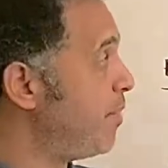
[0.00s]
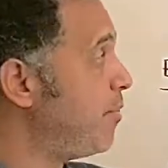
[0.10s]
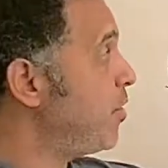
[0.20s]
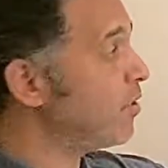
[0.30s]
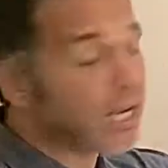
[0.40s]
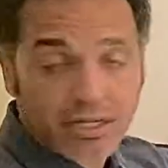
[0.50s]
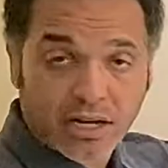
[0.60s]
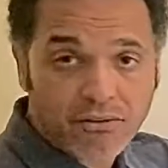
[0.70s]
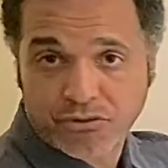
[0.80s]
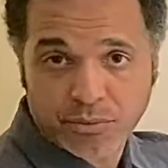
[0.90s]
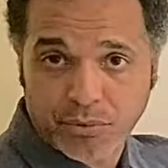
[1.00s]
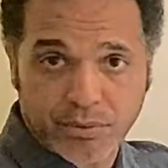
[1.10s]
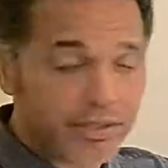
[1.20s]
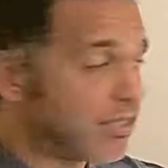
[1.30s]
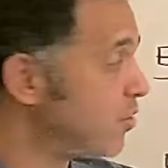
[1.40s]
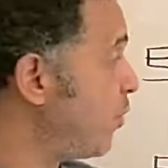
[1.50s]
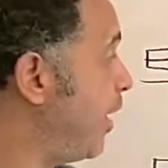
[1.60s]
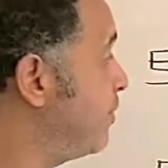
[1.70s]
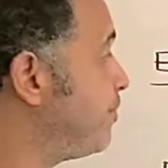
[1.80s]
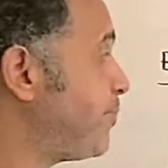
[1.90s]
maybe you're not comfortable with this way.
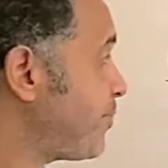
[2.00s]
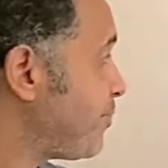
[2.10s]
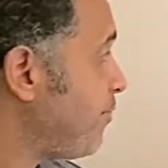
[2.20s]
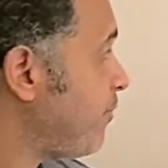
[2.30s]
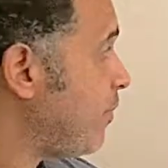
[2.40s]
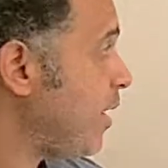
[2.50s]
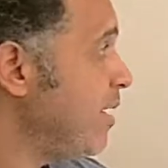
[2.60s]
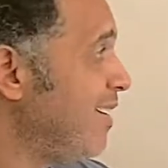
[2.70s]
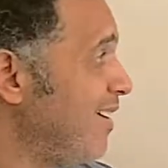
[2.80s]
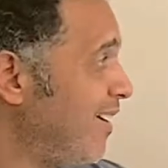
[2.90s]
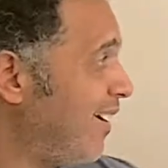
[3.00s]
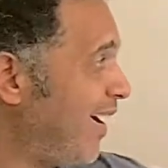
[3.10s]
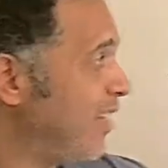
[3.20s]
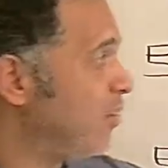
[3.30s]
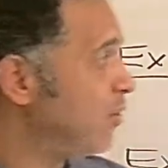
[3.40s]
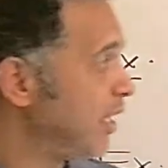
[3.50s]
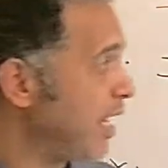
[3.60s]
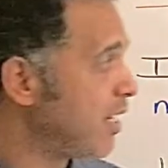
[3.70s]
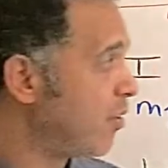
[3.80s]
I don't like